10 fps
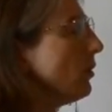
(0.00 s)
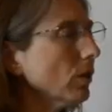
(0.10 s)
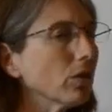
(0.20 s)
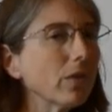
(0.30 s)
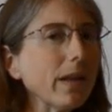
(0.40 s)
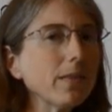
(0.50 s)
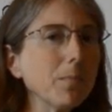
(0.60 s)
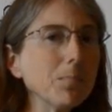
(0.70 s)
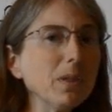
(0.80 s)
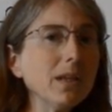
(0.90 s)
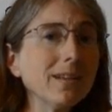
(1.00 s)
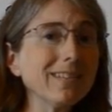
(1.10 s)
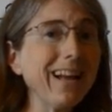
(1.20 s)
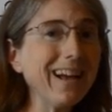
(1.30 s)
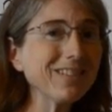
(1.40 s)
Notice that the me
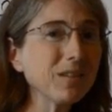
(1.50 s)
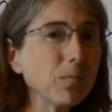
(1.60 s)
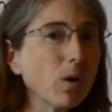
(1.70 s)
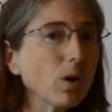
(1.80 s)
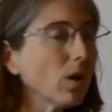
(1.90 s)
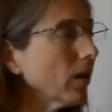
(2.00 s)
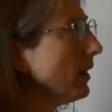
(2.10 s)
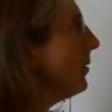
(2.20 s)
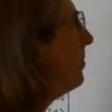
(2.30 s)
has an accent mark on